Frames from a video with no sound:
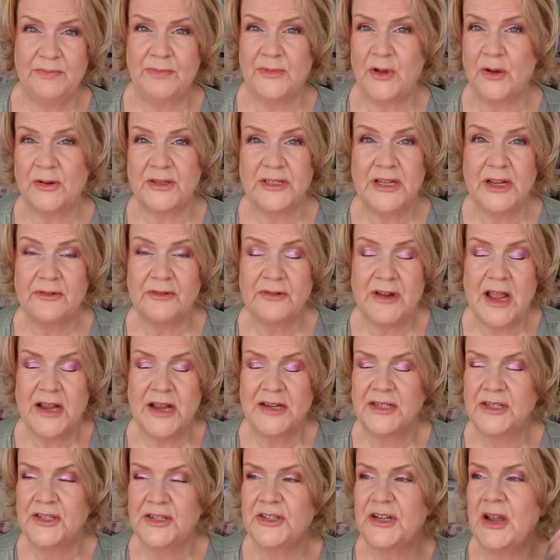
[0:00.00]
content
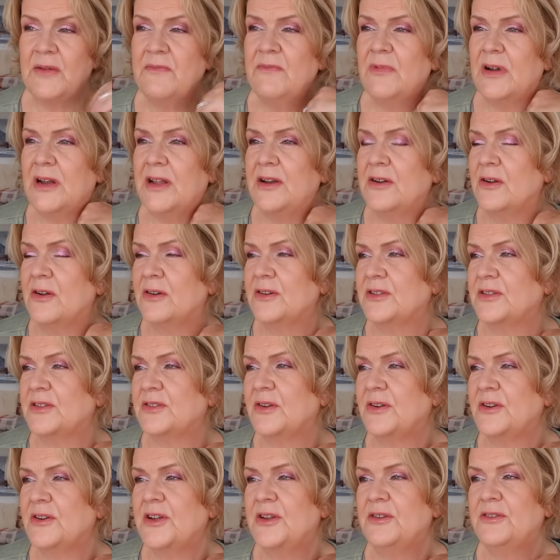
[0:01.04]
creators generally, not
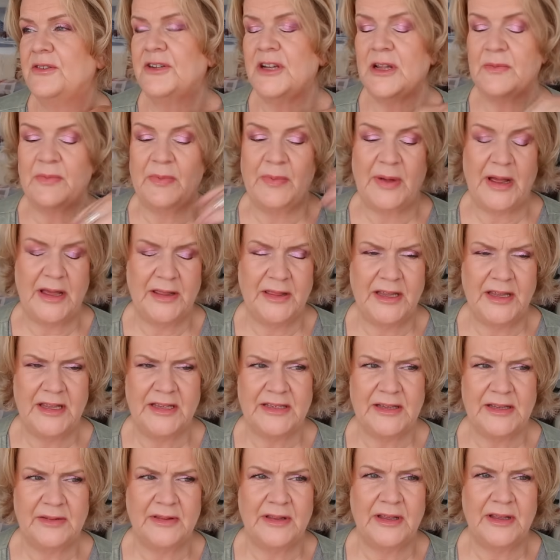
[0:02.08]
just on YouTube, but I think
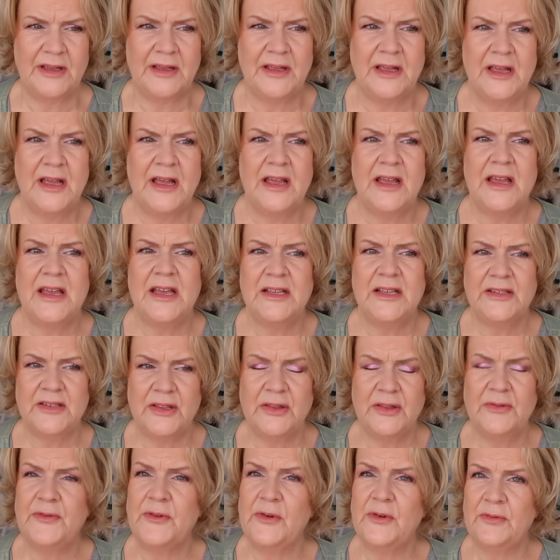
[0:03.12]
it's something that is
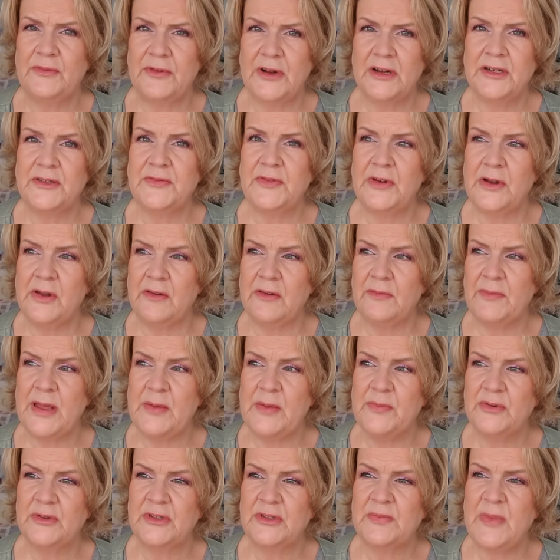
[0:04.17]
at the forefront of a lot of
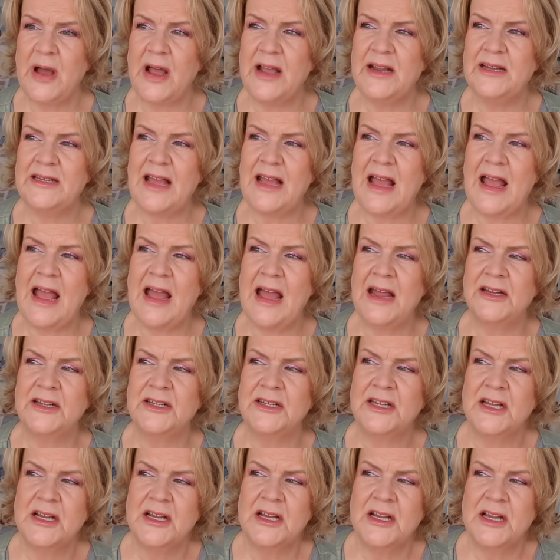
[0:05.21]
people's mind.
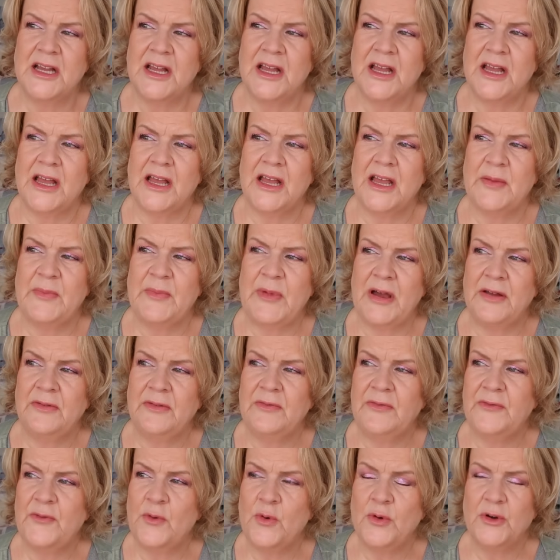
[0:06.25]
And
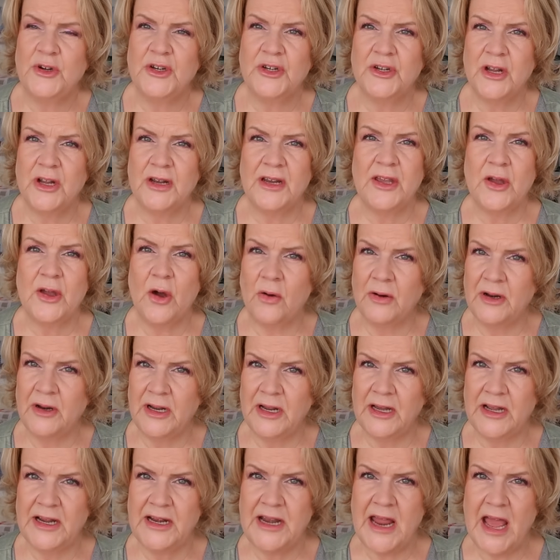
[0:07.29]
unfortunately,
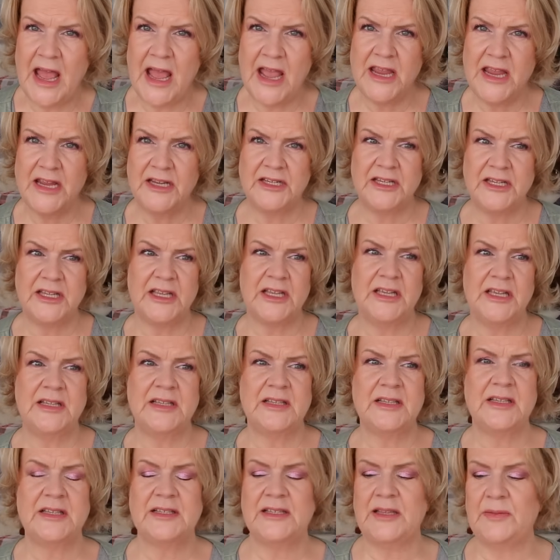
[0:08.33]
online hate
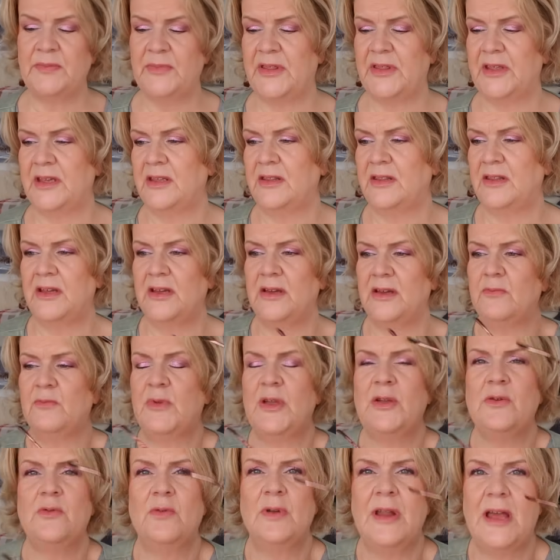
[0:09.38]
is something that
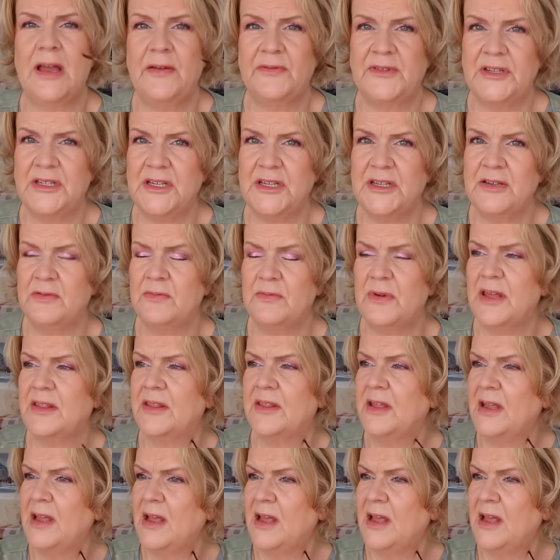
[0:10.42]
we all have to deal with.